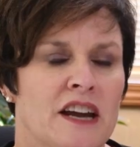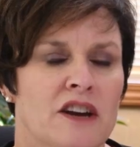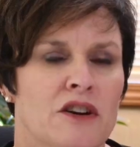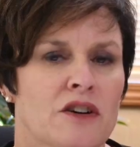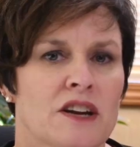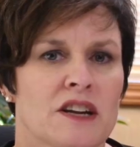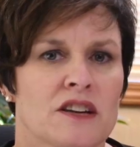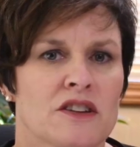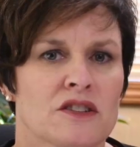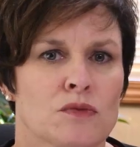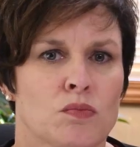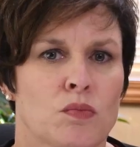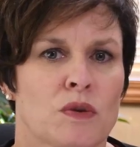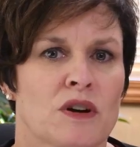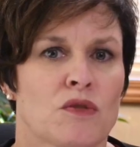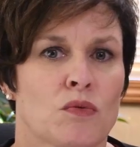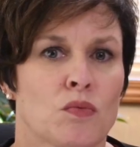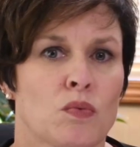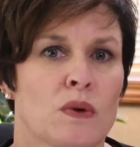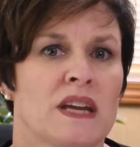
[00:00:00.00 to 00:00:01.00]
areas
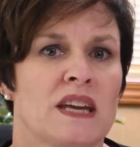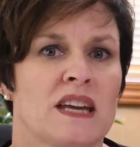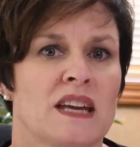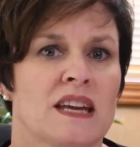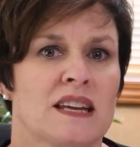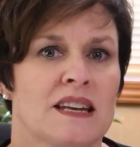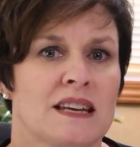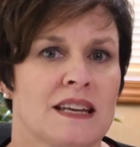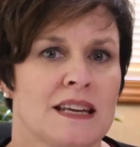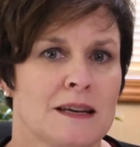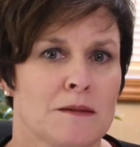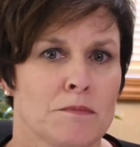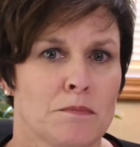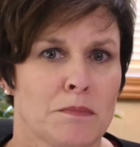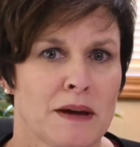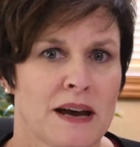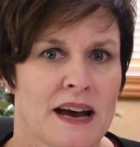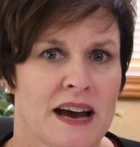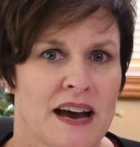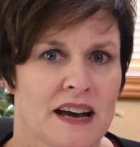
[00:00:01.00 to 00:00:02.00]
where we can
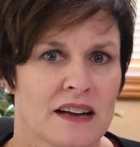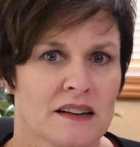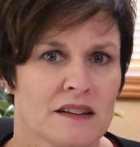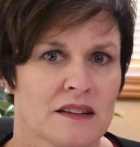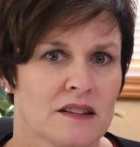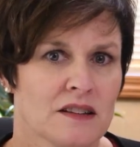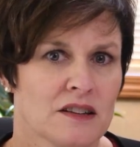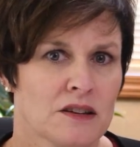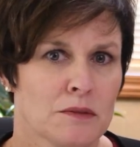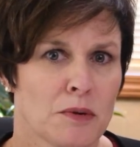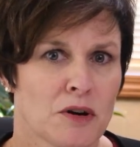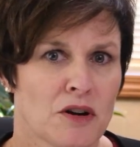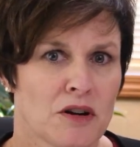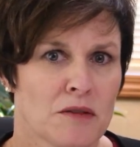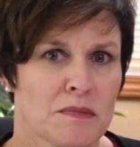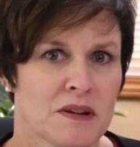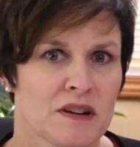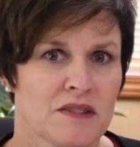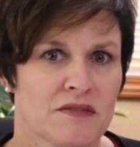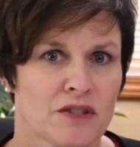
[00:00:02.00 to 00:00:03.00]
impact the
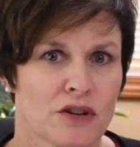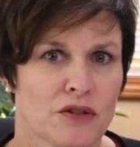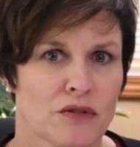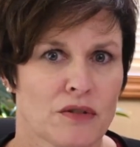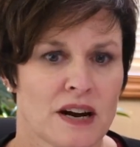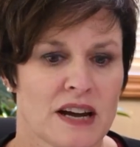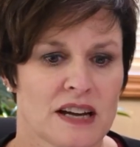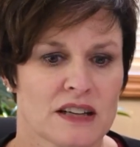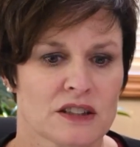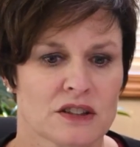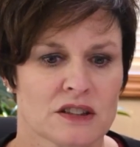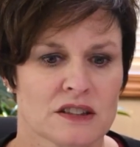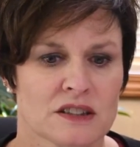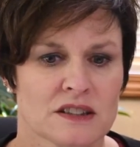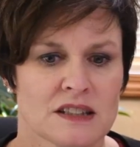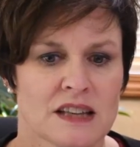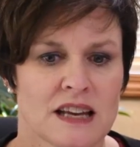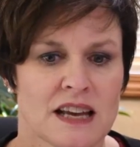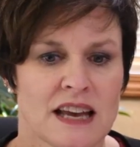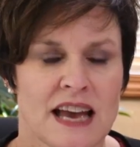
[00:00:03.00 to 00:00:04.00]
Department of
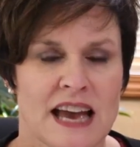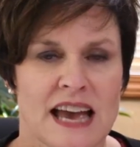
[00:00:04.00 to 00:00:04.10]
Corrections